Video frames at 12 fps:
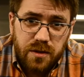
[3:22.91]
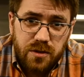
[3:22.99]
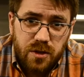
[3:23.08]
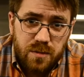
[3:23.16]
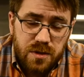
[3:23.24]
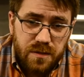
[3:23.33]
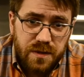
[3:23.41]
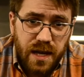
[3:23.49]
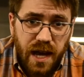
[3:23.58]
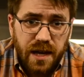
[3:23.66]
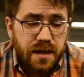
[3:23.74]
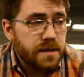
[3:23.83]
in terms of
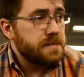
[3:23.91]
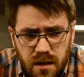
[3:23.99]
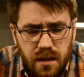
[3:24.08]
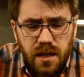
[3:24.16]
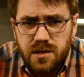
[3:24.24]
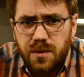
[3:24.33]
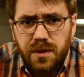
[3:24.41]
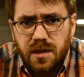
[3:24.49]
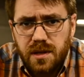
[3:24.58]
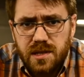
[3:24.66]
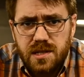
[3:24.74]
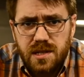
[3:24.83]
Gaia, it's knowing
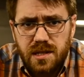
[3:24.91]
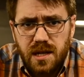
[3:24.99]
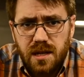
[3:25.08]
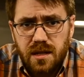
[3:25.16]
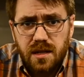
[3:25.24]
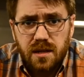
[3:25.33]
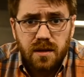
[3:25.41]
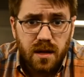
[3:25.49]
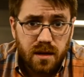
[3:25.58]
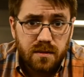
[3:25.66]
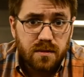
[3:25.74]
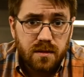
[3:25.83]
that this is the data that
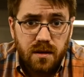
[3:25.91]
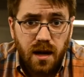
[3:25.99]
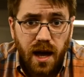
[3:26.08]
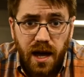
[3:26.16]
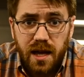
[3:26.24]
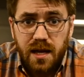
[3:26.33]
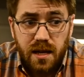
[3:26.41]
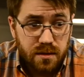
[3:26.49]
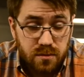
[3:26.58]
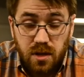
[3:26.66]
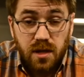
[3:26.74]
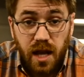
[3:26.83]
I and
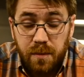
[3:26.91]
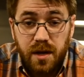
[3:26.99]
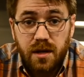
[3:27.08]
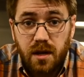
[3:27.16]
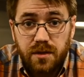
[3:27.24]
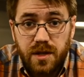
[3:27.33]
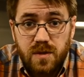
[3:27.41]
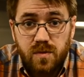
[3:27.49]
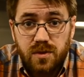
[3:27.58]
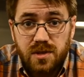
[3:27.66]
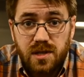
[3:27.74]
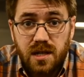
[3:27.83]
a lot of my colleagues
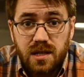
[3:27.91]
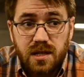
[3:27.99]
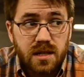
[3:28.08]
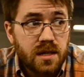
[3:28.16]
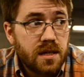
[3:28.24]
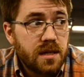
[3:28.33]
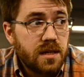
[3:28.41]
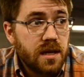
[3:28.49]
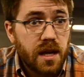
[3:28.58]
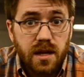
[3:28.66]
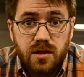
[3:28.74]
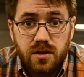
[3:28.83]
will study
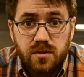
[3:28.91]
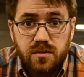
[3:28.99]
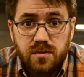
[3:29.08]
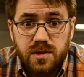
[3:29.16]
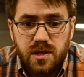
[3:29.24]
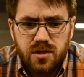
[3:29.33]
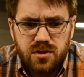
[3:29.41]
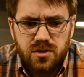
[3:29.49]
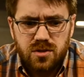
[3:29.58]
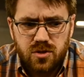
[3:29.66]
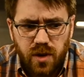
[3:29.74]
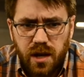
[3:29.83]
and use and
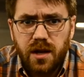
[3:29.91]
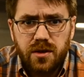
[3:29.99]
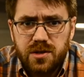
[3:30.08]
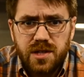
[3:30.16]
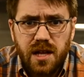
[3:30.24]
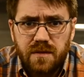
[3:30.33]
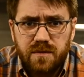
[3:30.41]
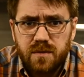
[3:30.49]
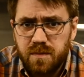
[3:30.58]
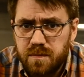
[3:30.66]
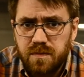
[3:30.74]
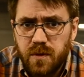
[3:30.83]
try to understand for
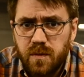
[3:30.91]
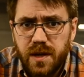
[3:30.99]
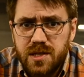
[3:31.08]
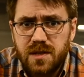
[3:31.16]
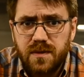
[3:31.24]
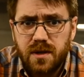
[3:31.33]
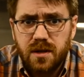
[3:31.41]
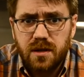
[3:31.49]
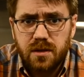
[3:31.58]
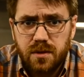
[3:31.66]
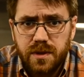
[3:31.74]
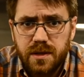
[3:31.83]
the rest of our
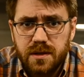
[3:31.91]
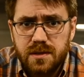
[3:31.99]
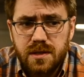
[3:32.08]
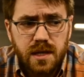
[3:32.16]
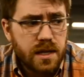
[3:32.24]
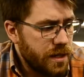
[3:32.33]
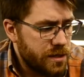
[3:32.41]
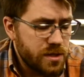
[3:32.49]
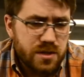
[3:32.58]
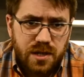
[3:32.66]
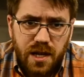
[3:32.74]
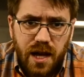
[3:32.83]
careers. It's
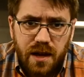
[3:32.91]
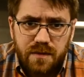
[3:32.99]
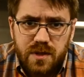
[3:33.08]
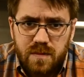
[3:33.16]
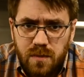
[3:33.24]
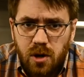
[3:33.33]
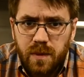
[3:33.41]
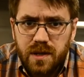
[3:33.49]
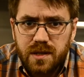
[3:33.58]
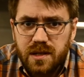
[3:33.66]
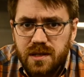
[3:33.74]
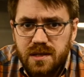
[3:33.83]
interesting to have this moment
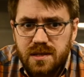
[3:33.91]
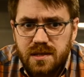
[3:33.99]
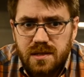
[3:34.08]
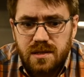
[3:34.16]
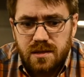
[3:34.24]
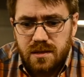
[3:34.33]
that is